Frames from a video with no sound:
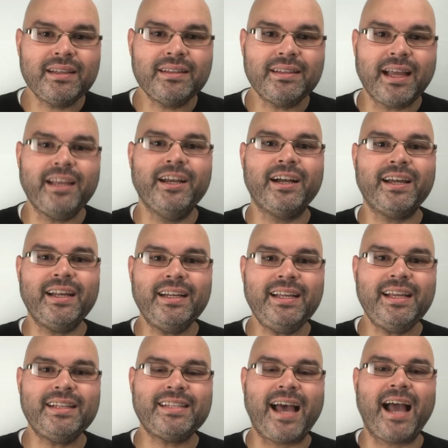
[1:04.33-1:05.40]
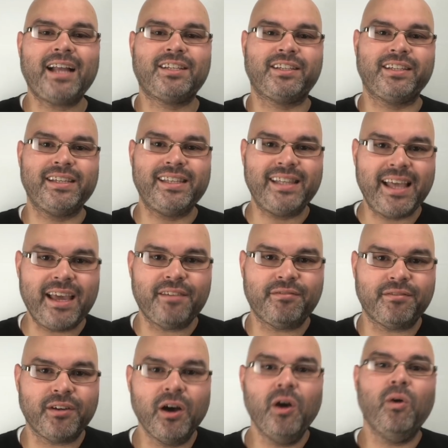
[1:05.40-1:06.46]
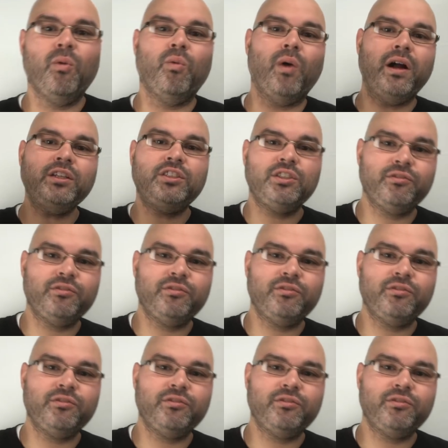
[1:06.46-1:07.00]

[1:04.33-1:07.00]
that you're going to need to actually live once